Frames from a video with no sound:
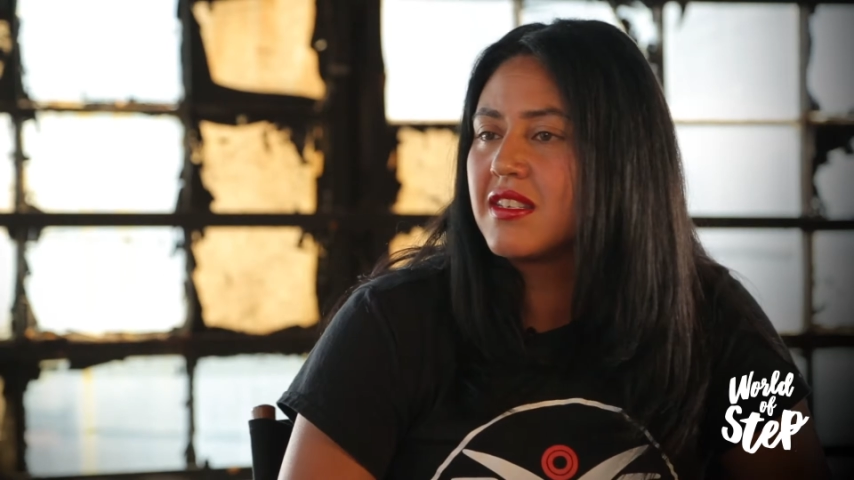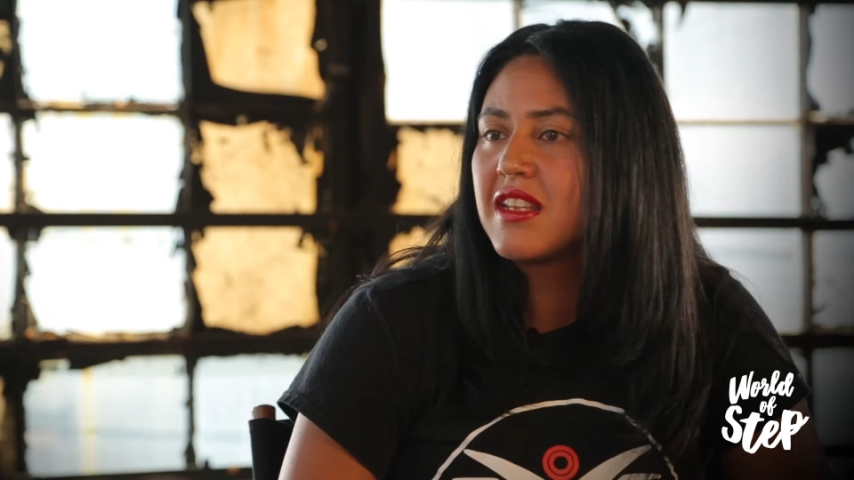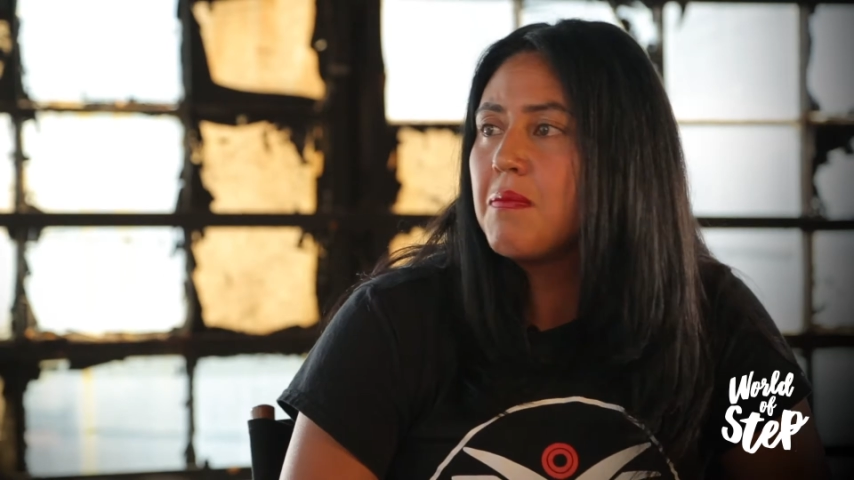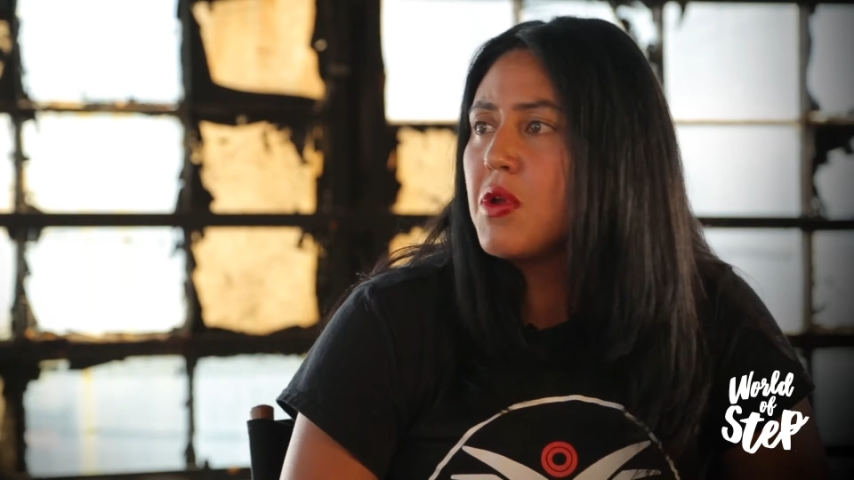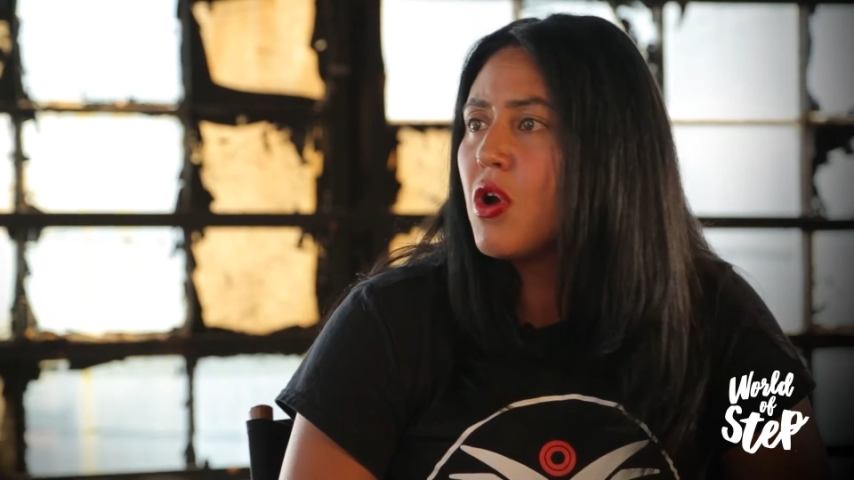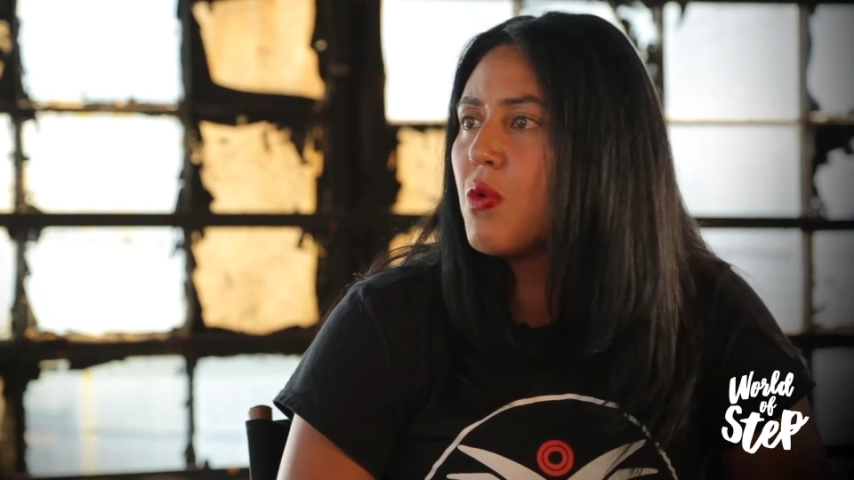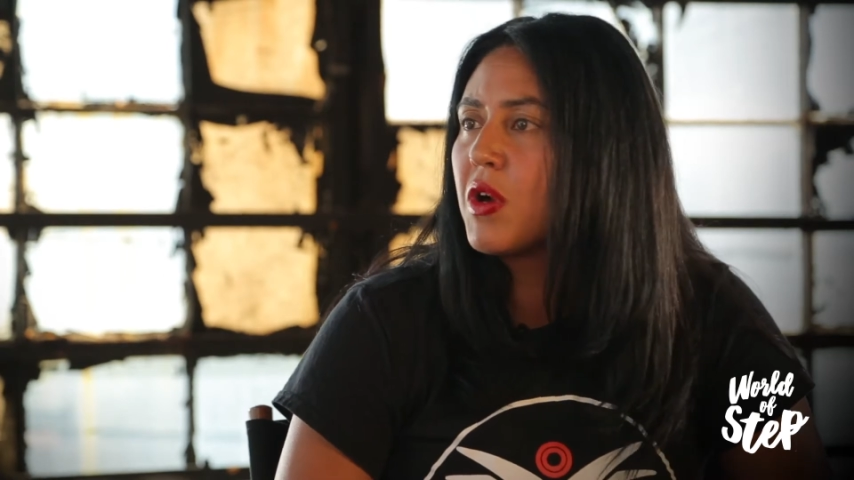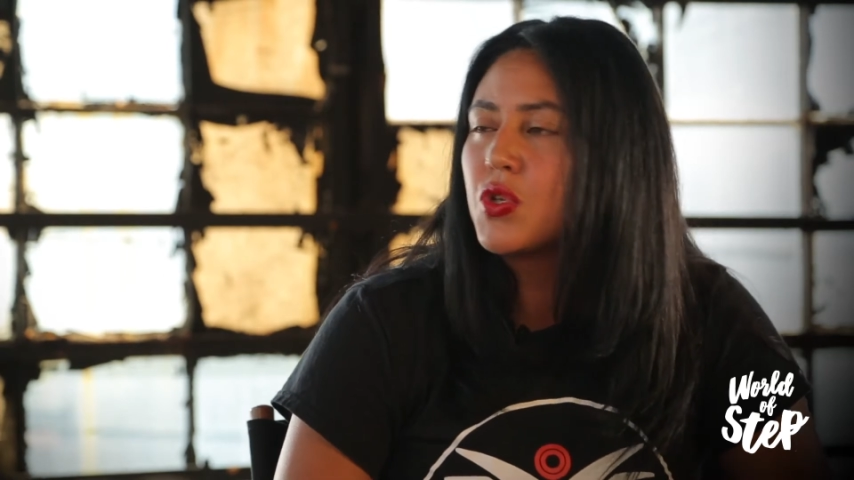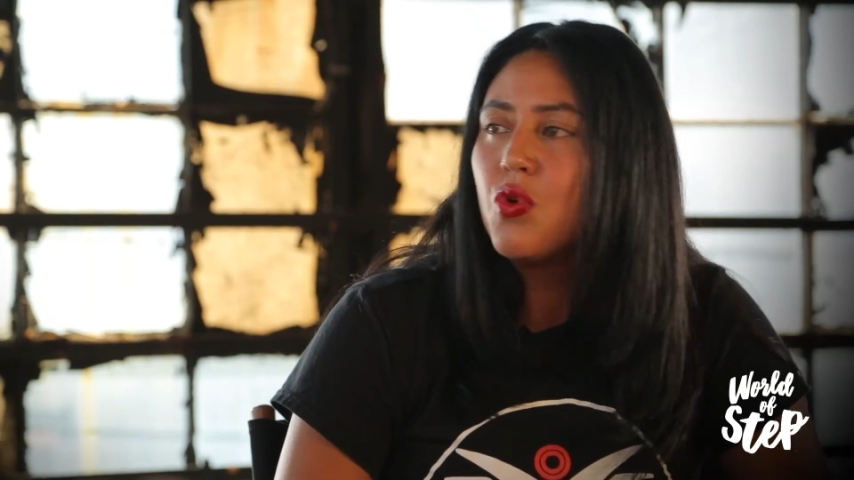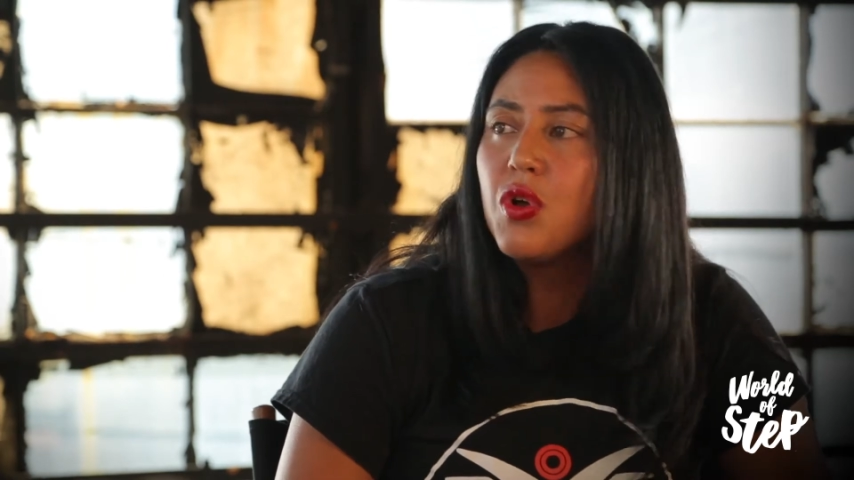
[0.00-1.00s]
skip your
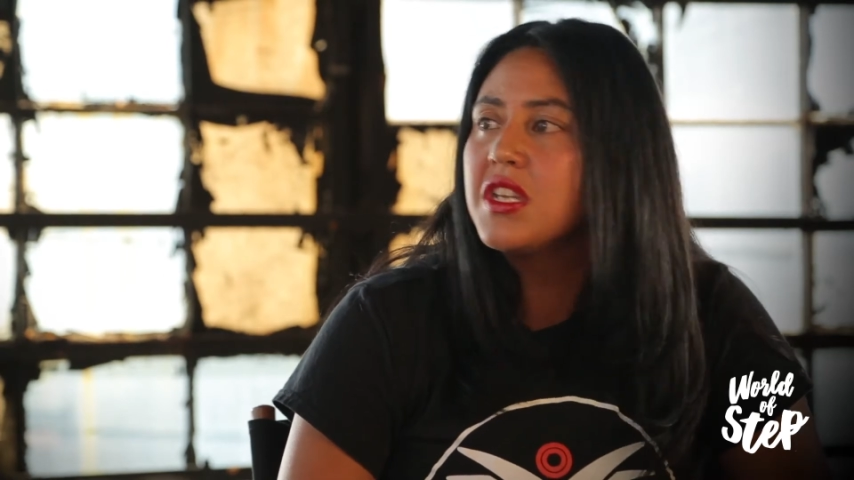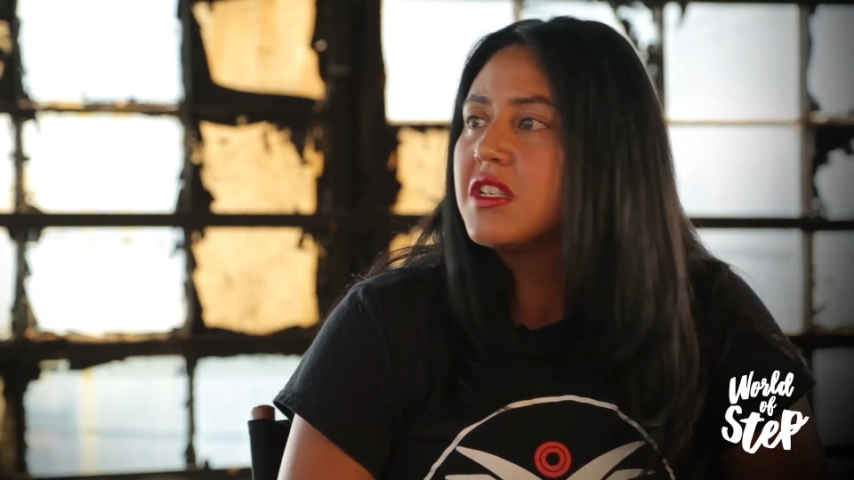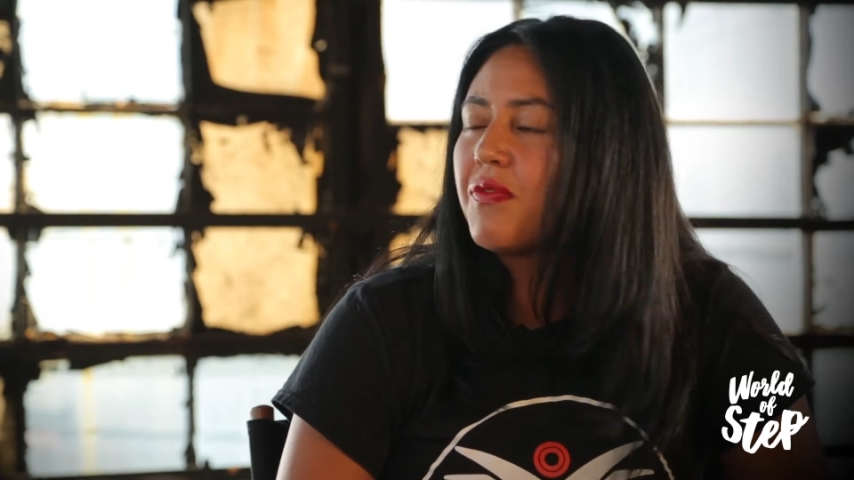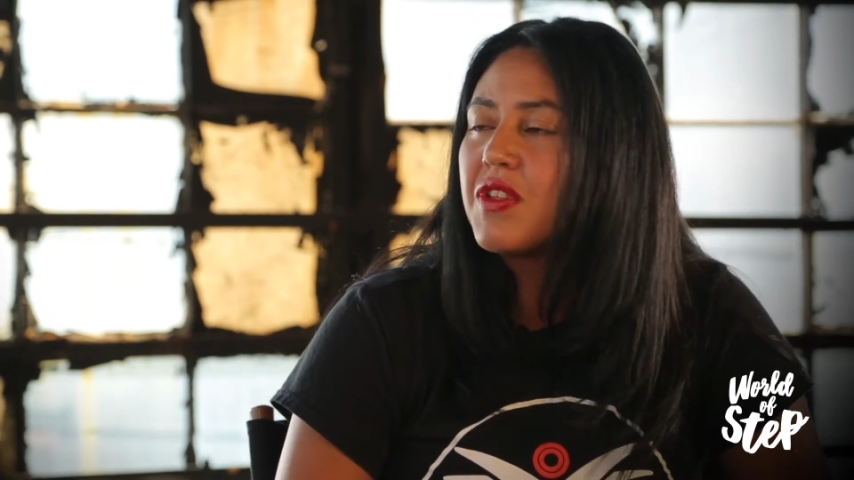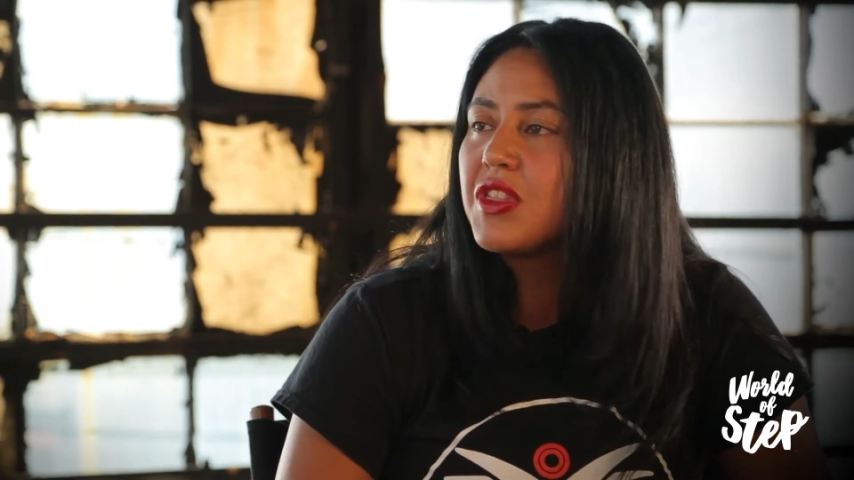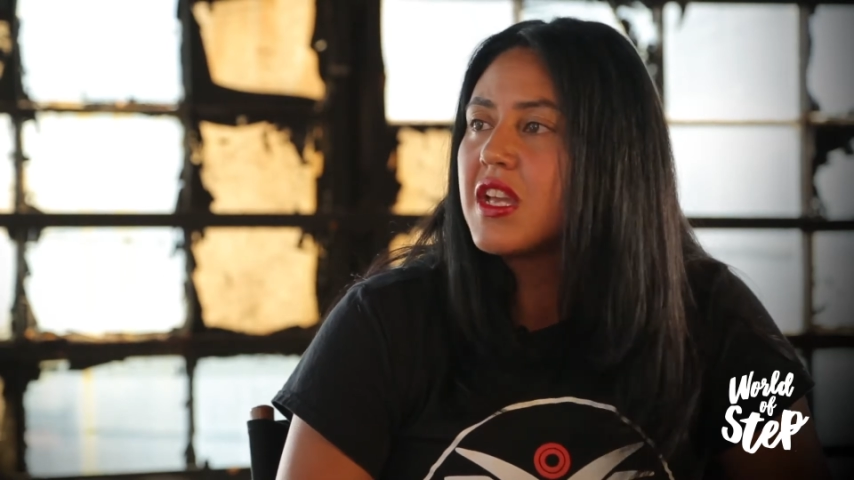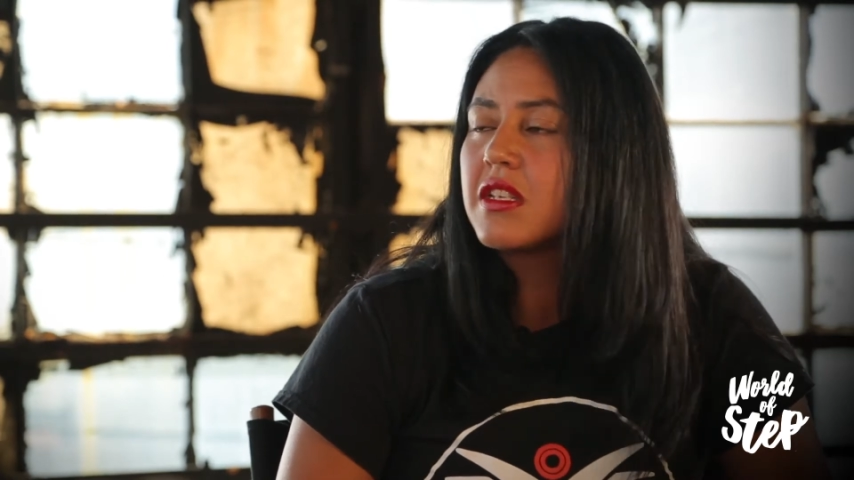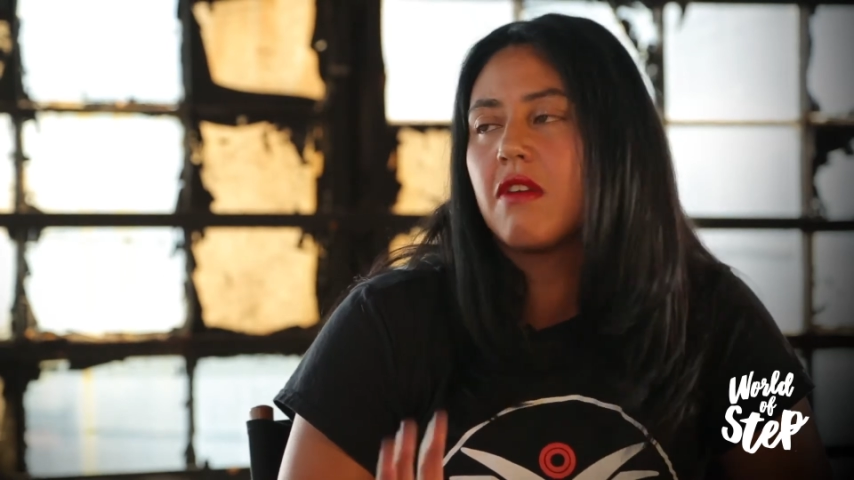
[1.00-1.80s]
homework, do all these different things.